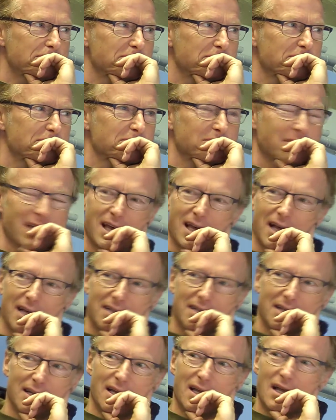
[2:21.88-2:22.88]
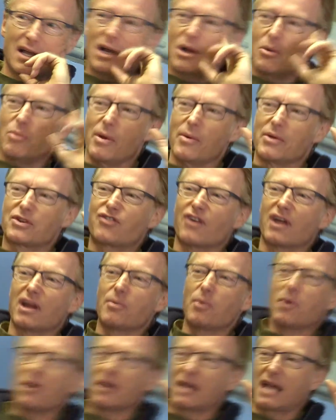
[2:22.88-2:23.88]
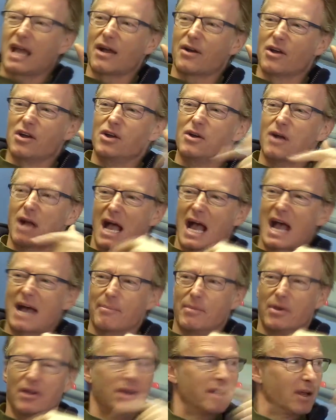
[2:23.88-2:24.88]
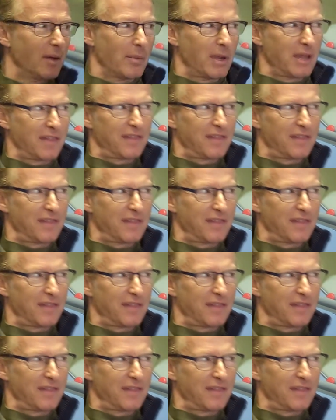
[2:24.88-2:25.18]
We were trying to work out who Hammond, and we